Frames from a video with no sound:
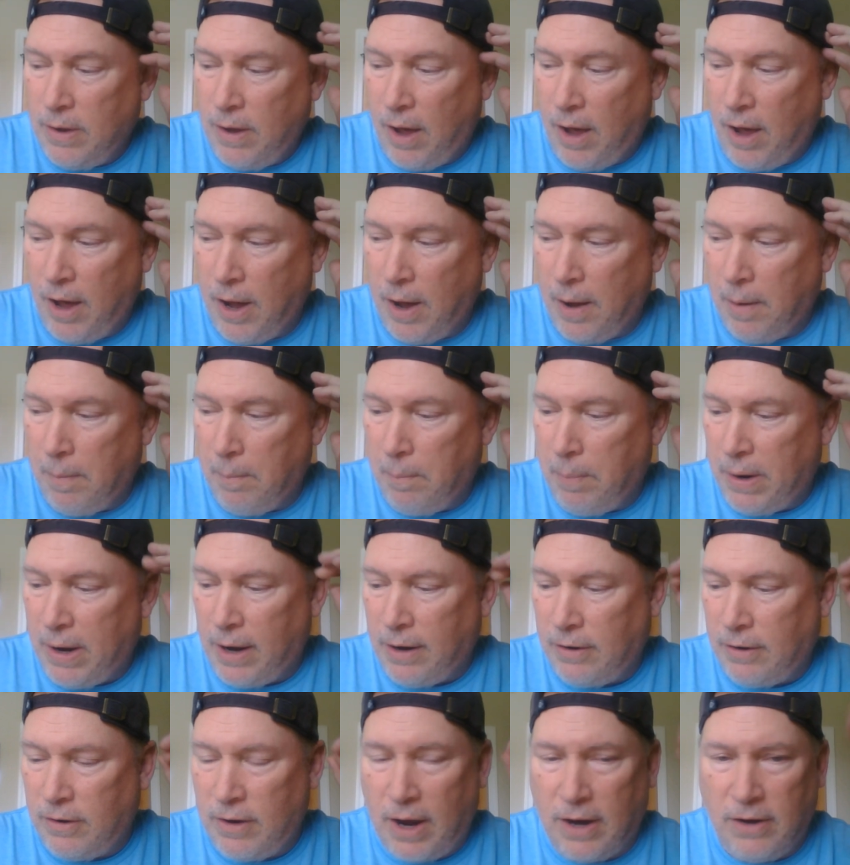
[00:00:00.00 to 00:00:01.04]
But
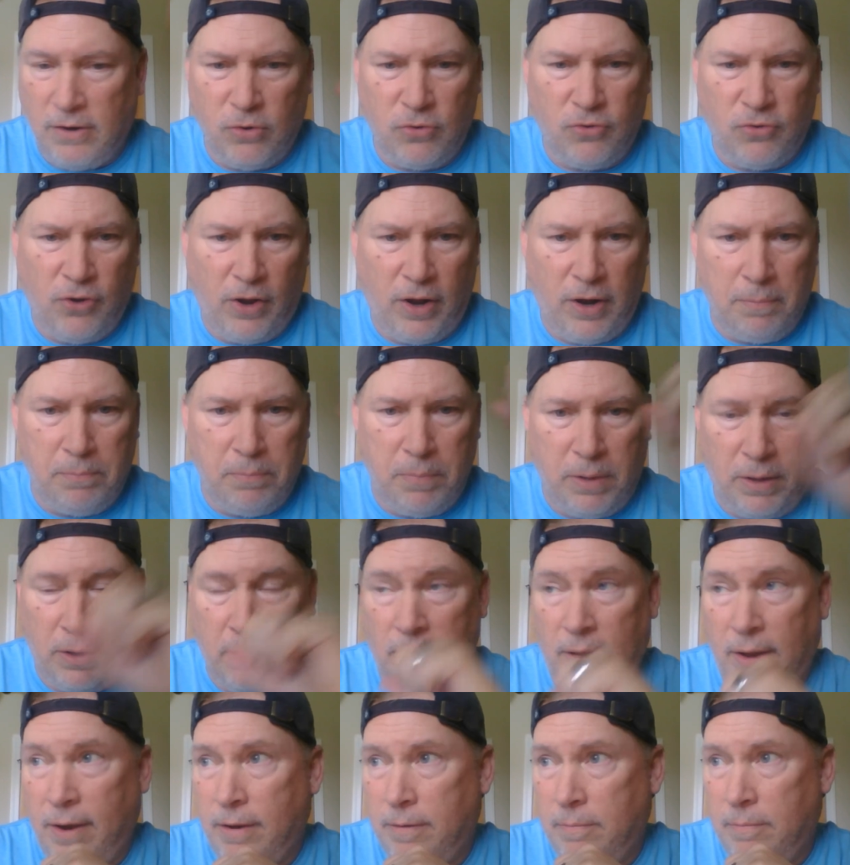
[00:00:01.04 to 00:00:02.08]
I do try to
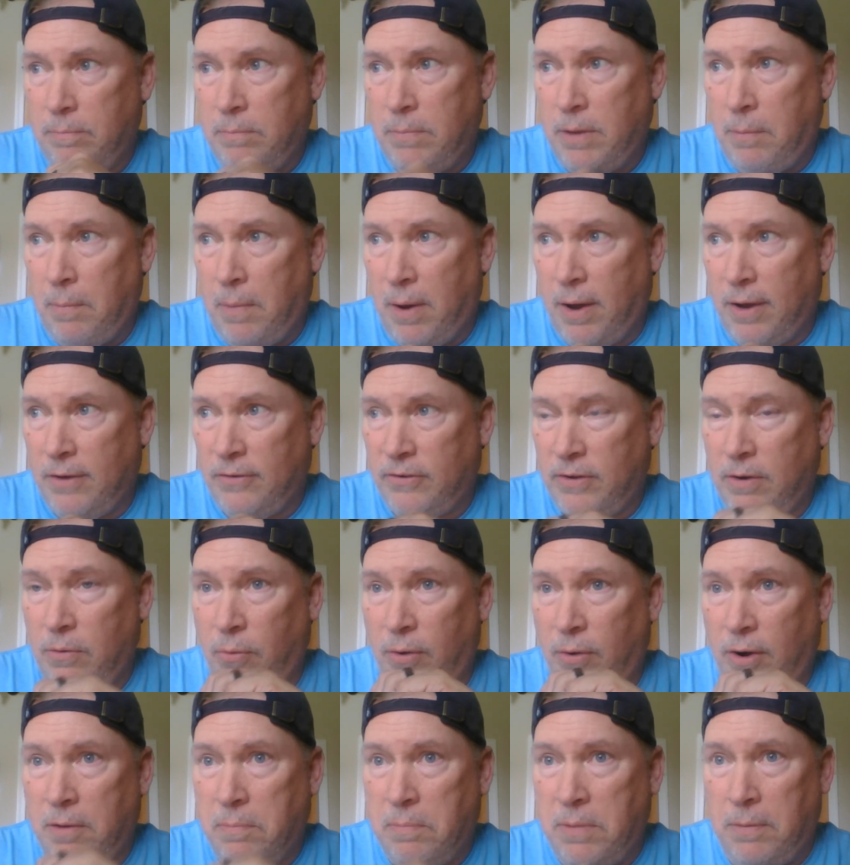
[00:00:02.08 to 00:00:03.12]
minimize it. And
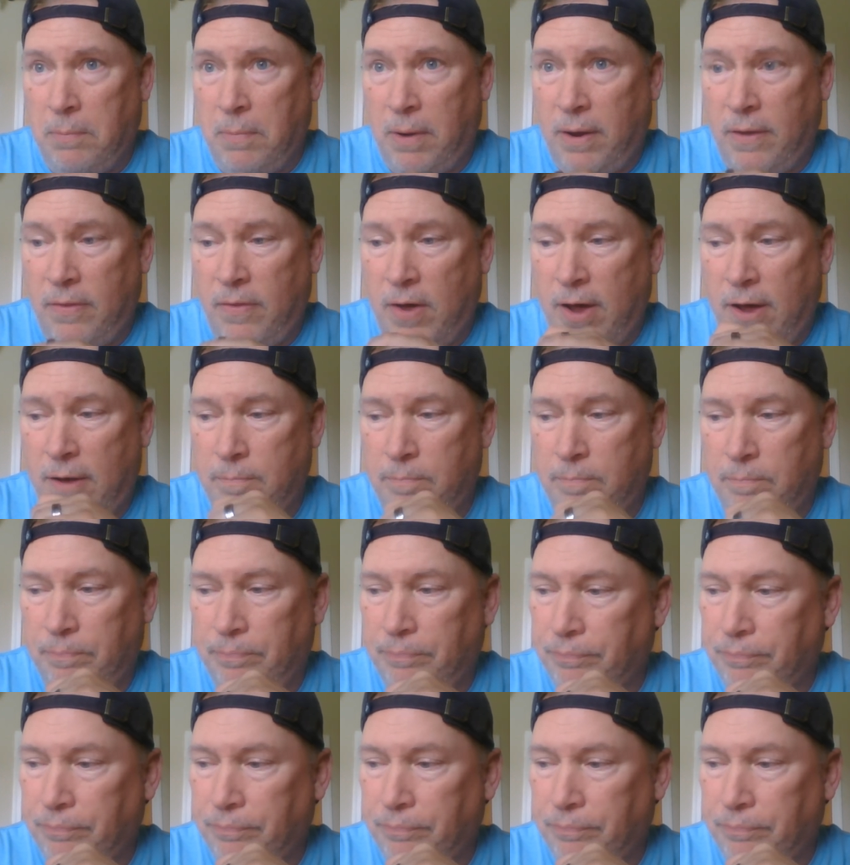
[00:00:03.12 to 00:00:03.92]
what I mean by that,